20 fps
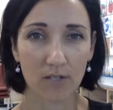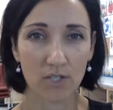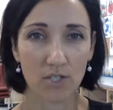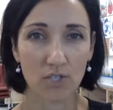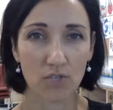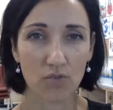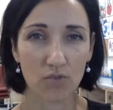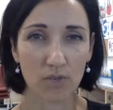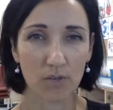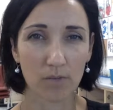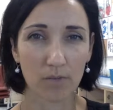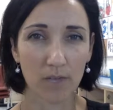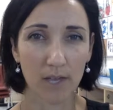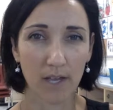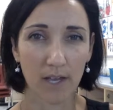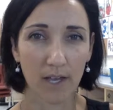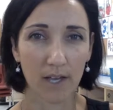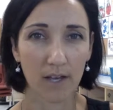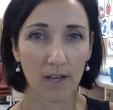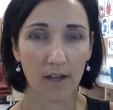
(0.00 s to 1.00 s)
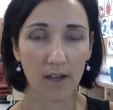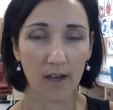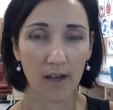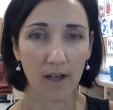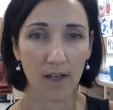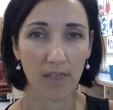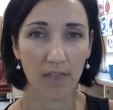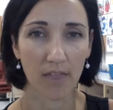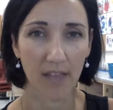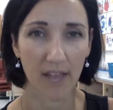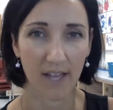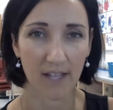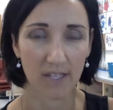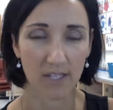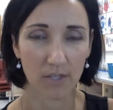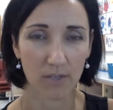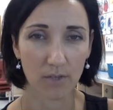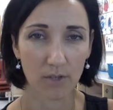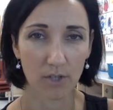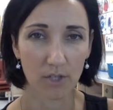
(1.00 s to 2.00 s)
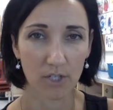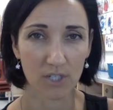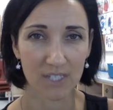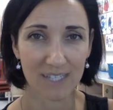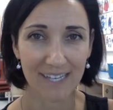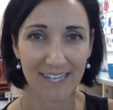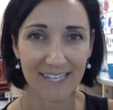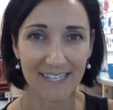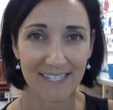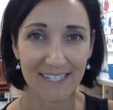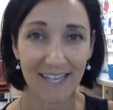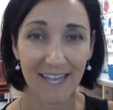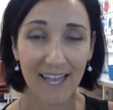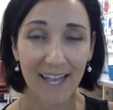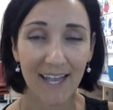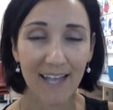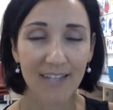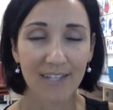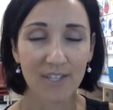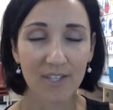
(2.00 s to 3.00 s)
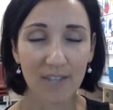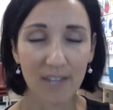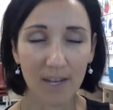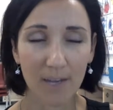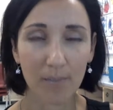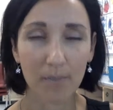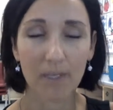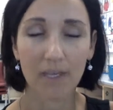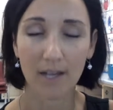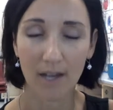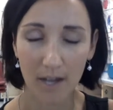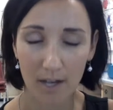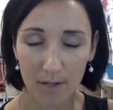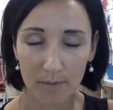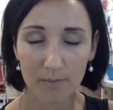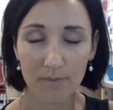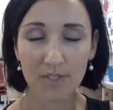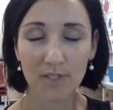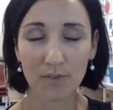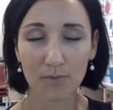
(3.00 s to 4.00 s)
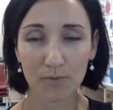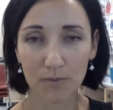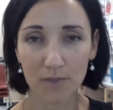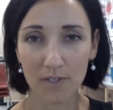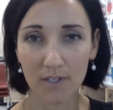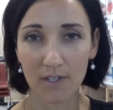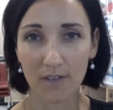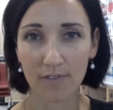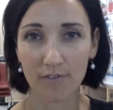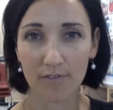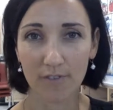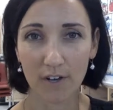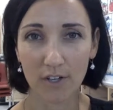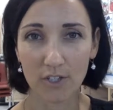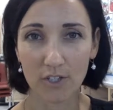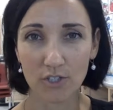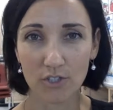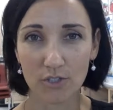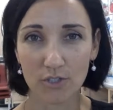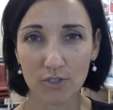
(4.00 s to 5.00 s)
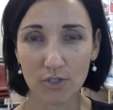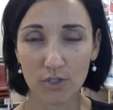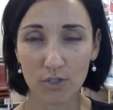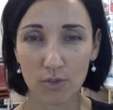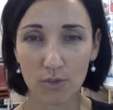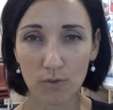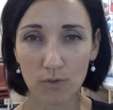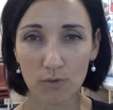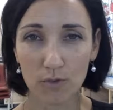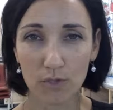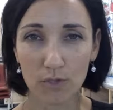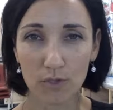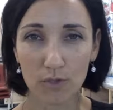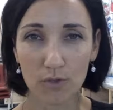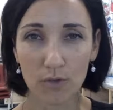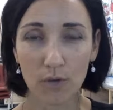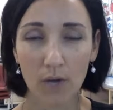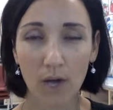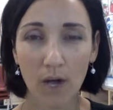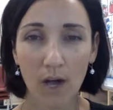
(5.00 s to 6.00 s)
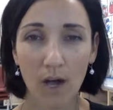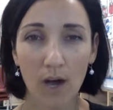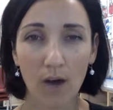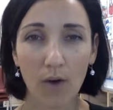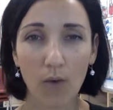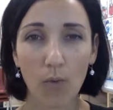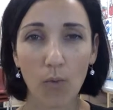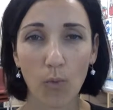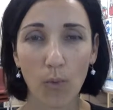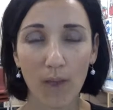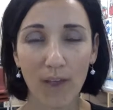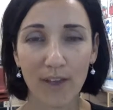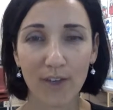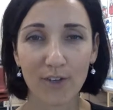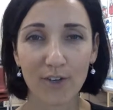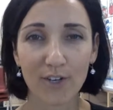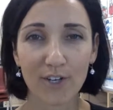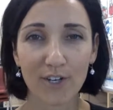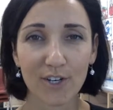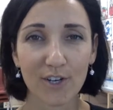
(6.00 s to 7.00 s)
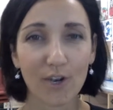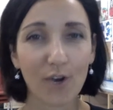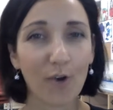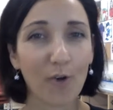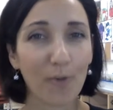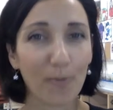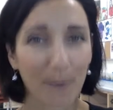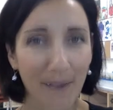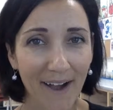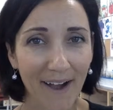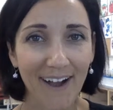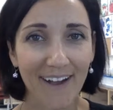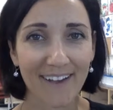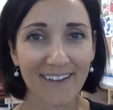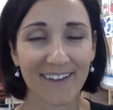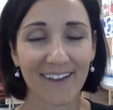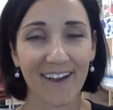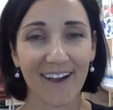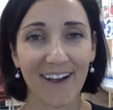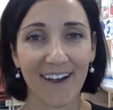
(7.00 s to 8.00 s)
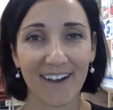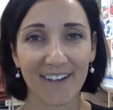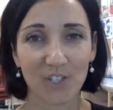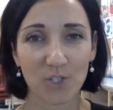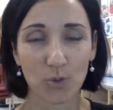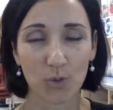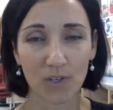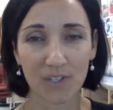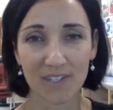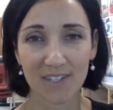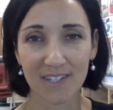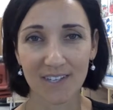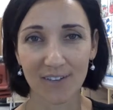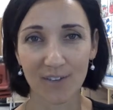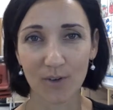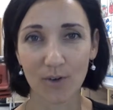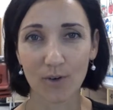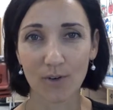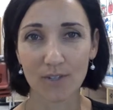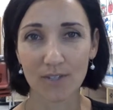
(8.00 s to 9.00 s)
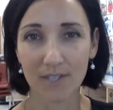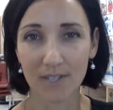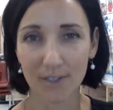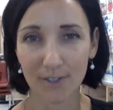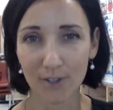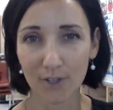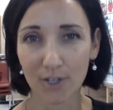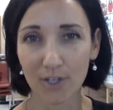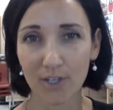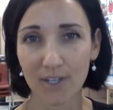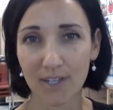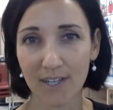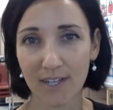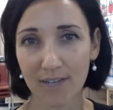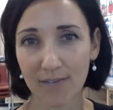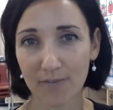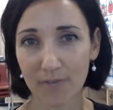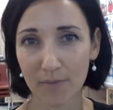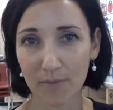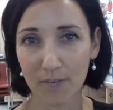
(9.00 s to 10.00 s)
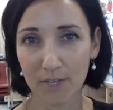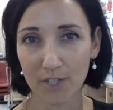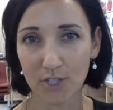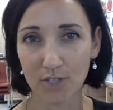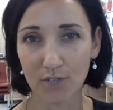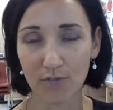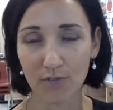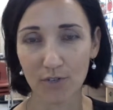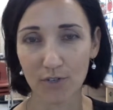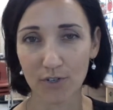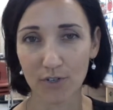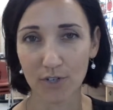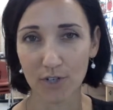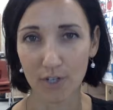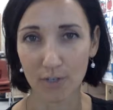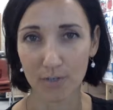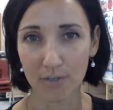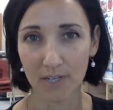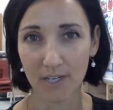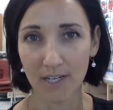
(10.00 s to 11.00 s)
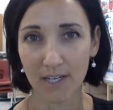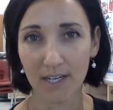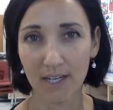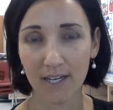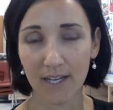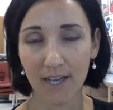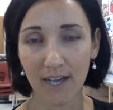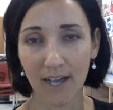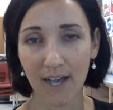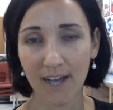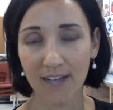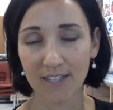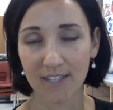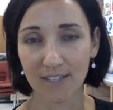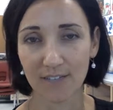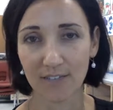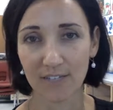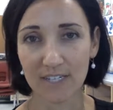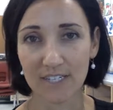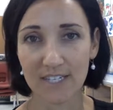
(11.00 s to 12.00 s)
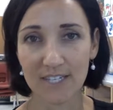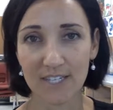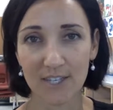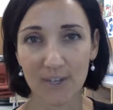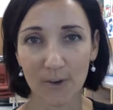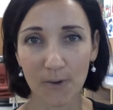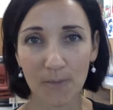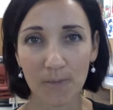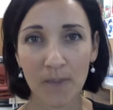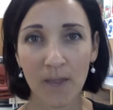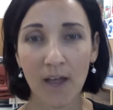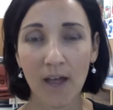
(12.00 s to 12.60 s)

to streamline uh, that so it looks nice and so that it becomes a really functional tool for you uh, when you're going to go back uh, towards the end of the course and look at that information for your culminating uh, activities. So